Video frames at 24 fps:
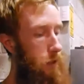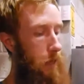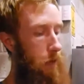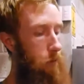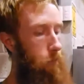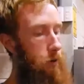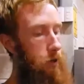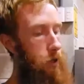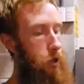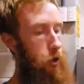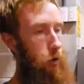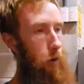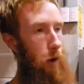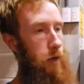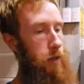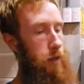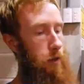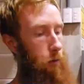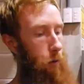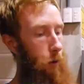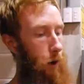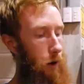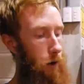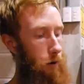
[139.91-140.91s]
Then we
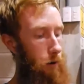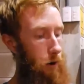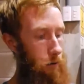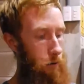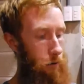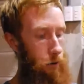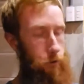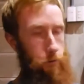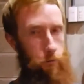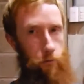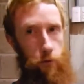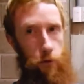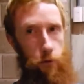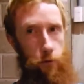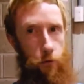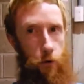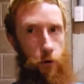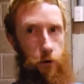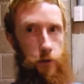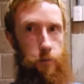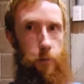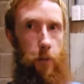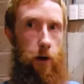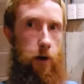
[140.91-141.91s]
drain the water out through the
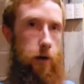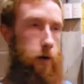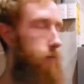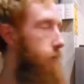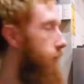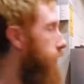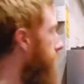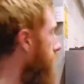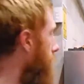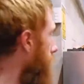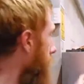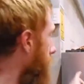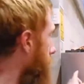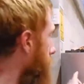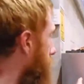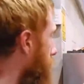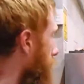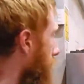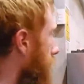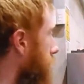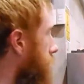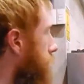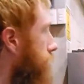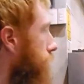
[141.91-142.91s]
false bottom and
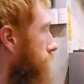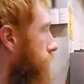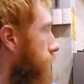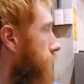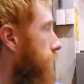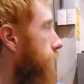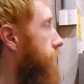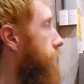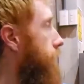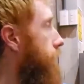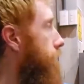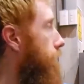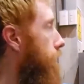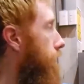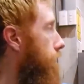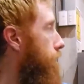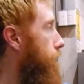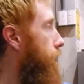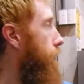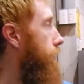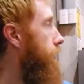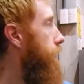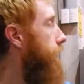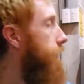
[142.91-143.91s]
transfer it into
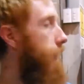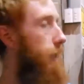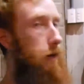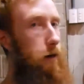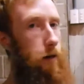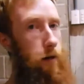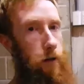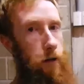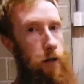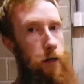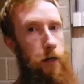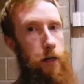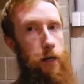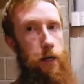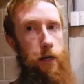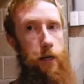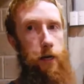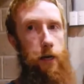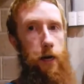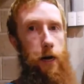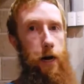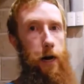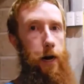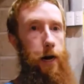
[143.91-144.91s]
our boil kettle.
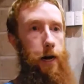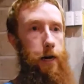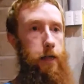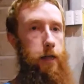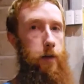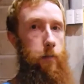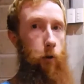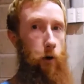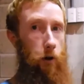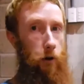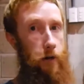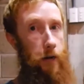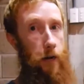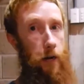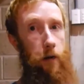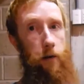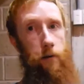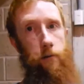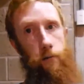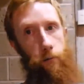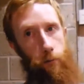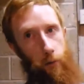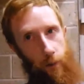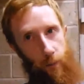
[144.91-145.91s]
In the boil
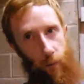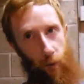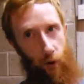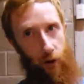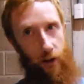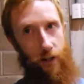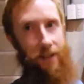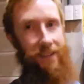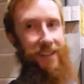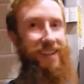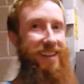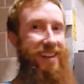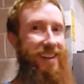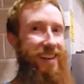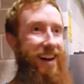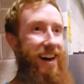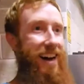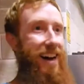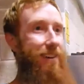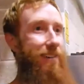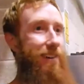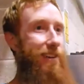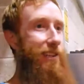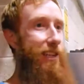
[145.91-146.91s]
kettle, we boil.
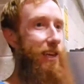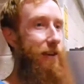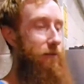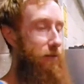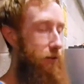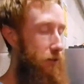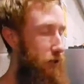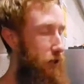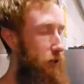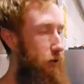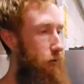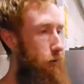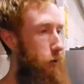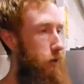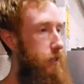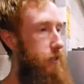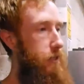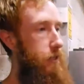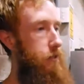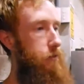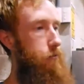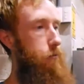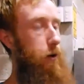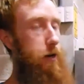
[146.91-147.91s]
We do that for two
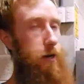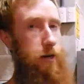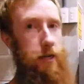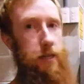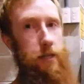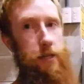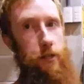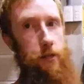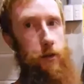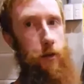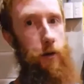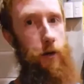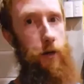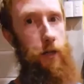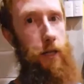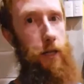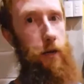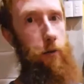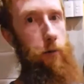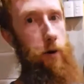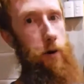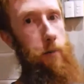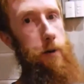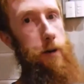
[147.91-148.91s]
reasons. One,
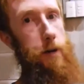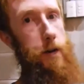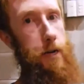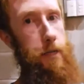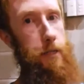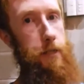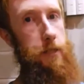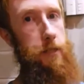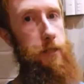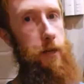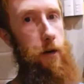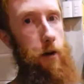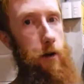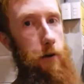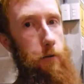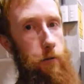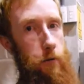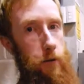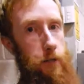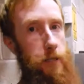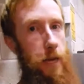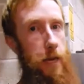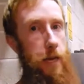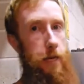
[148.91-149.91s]
historically, it would have been
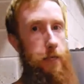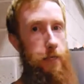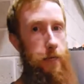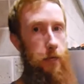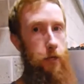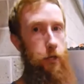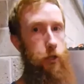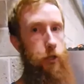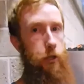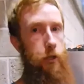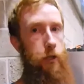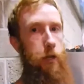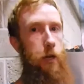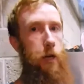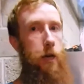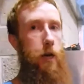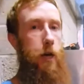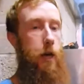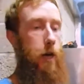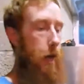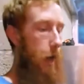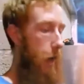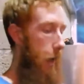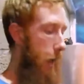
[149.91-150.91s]
necessary for sanitation.
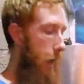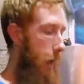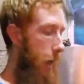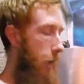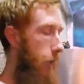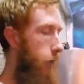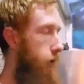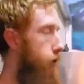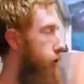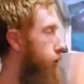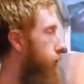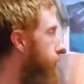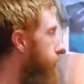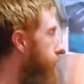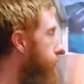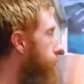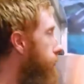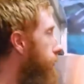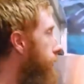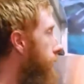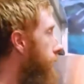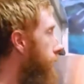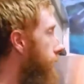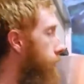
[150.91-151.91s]
And two,